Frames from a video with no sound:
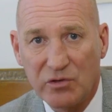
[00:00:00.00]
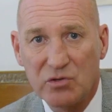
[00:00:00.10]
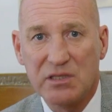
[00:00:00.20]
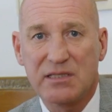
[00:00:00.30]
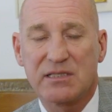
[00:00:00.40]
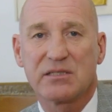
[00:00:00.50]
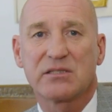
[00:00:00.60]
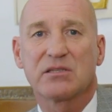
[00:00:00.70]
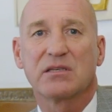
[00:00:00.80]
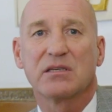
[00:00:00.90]
viewers and listeners,
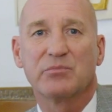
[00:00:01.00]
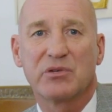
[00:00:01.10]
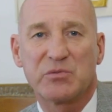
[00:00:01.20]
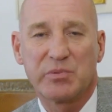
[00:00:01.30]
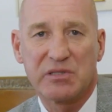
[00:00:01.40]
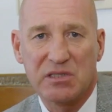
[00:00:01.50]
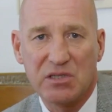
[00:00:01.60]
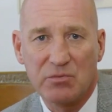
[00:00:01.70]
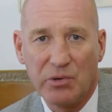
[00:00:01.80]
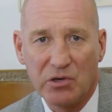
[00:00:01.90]
to the British
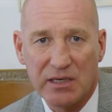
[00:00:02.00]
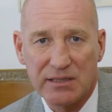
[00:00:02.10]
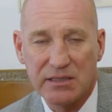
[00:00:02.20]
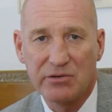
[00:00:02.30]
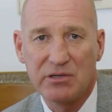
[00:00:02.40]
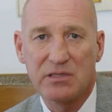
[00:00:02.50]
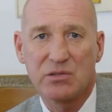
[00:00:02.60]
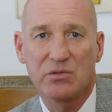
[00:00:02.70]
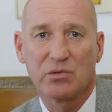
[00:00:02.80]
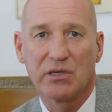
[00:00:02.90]
Business Podcast
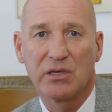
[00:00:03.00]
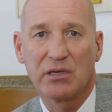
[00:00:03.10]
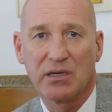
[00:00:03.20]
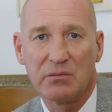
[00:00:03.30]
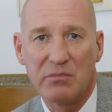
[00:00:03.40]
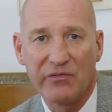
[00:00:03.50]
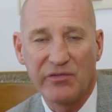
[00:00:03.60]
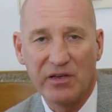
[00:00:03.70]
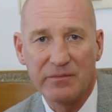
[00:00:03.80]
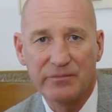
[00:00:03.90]
Series. We're in
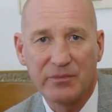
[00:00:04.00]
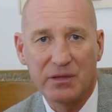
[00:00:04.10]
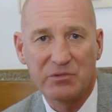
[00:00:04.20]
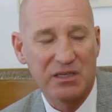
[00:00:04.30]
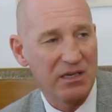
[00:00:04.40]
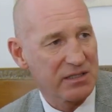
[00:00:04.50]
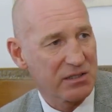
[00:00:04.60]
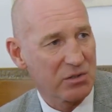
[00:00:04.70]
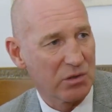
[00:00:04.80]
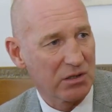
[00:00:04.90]
Mayfair. I'm
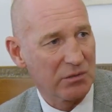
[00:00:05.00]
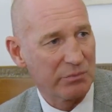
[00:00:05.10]
delighted to welcome